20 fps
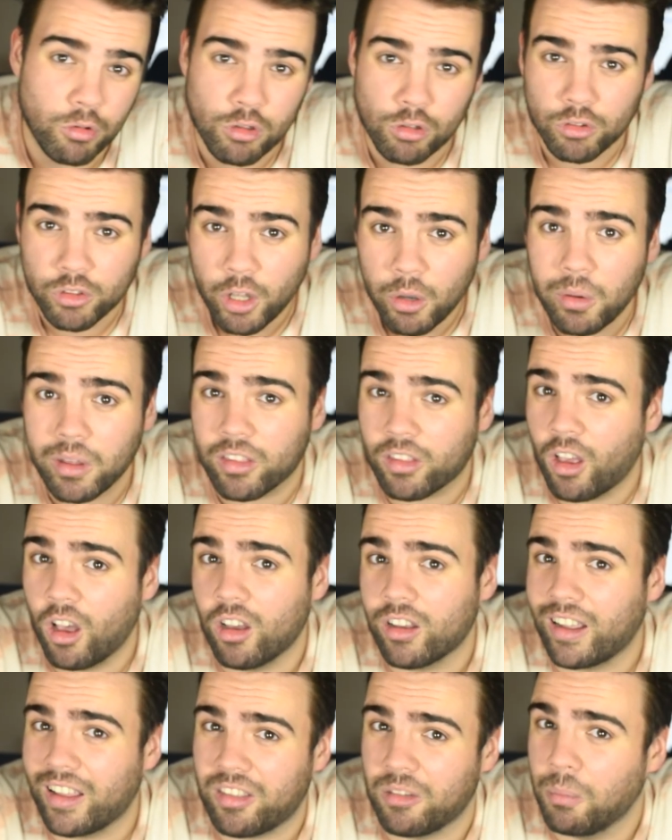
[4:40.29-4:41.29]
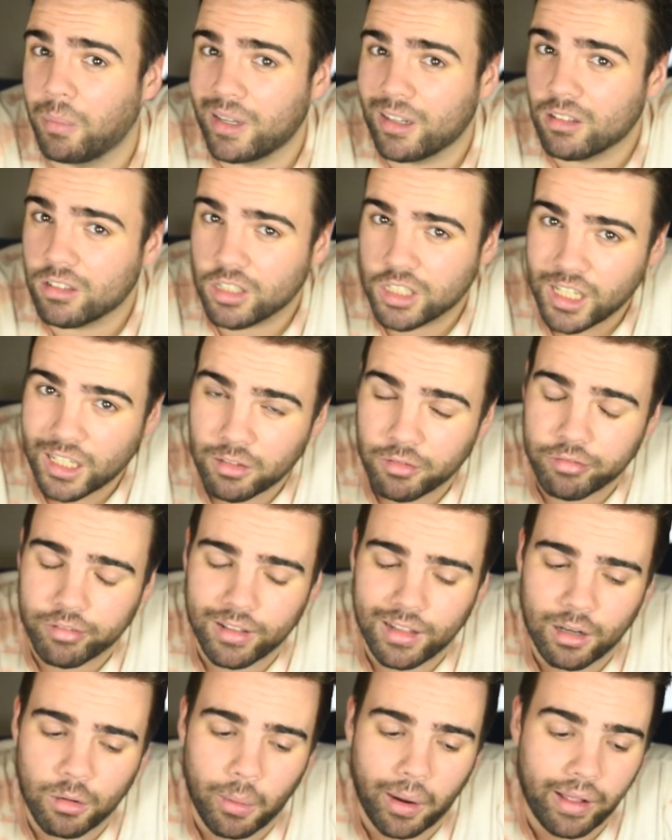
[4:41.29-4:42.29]
You'll notice Ark hasn't been on the channel for a
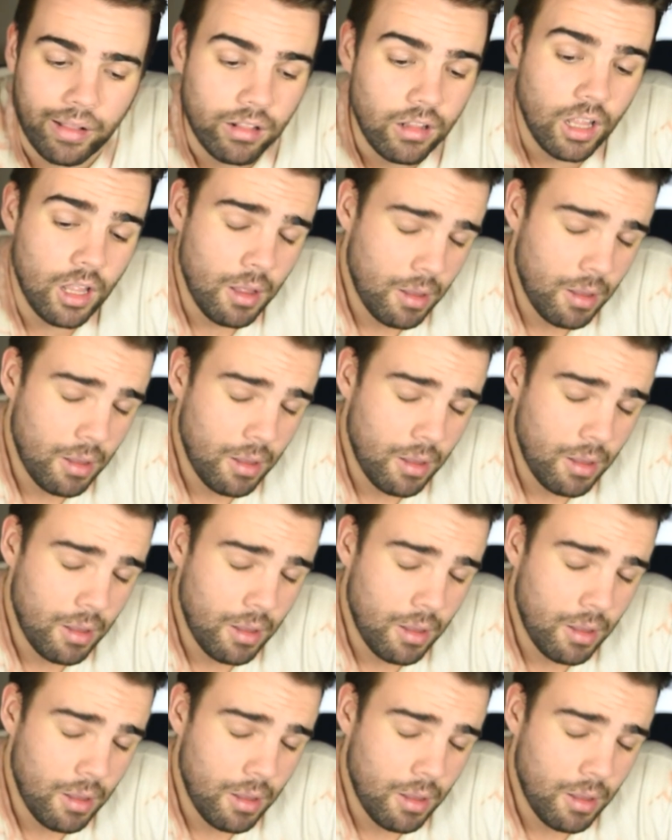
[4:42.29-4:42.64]
little while,